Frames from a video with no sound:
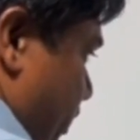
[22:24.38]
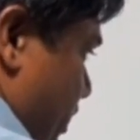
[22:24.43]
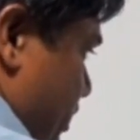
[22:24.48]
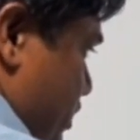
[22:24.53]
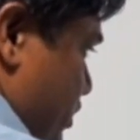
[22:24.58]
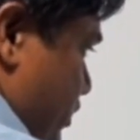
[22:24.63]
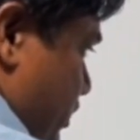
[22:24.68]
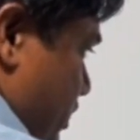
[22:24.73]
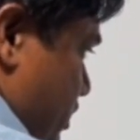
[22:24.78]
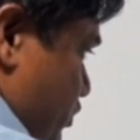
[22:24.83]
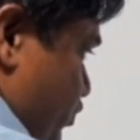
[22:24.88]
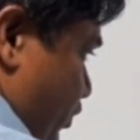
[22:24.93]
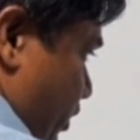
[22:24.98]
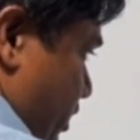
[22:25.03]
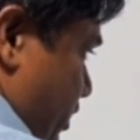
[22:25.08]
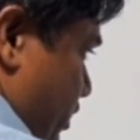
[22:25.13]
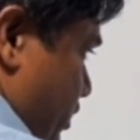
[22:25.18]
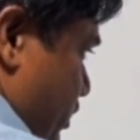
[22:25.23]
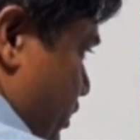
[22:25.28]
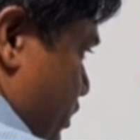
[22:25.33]
this
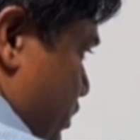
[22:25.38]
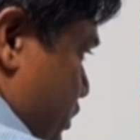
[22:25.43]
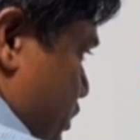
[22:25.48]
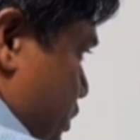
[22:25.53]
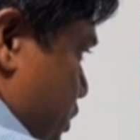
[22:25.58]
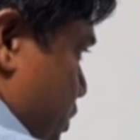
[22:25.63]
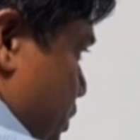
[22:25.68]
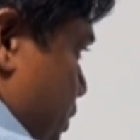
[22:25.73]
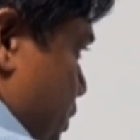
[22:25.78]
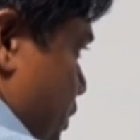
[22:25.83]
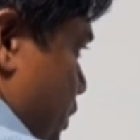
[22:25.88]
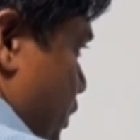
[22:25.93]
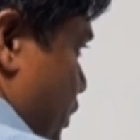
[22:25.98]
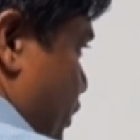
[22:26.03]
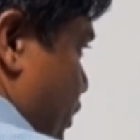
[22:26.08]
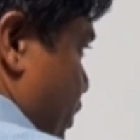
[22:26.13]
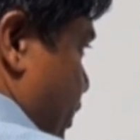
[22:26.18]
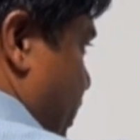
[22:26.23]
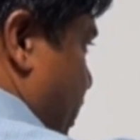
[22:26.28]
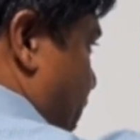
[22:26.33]
one, 2,
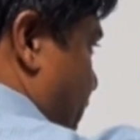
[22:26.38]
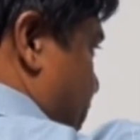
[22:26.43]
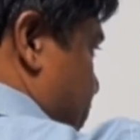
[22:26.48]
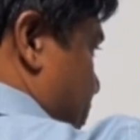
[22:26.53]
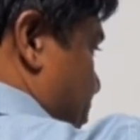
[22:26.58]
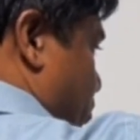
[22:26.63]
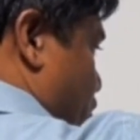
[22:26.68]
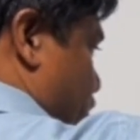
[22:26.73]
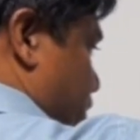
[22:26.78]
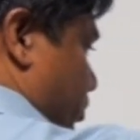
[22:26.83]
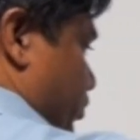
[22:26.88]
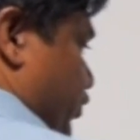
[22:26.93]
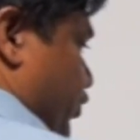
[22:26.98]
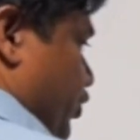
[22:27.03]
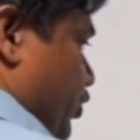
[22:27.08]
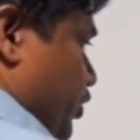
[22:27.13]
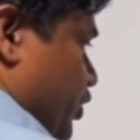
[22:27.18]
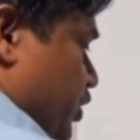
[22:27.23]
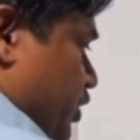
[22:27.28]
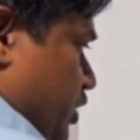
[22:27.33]
3 at the bottom,
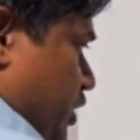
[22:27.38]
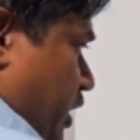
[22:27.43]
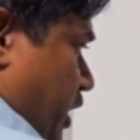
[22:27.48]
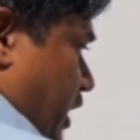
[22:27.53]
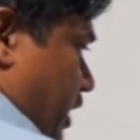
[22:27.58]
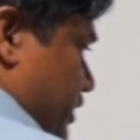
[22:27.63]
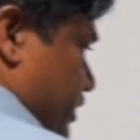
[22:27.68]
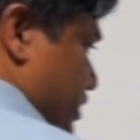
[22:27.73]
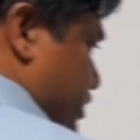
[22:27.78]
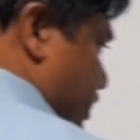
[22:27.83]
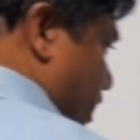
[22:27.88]
4. In the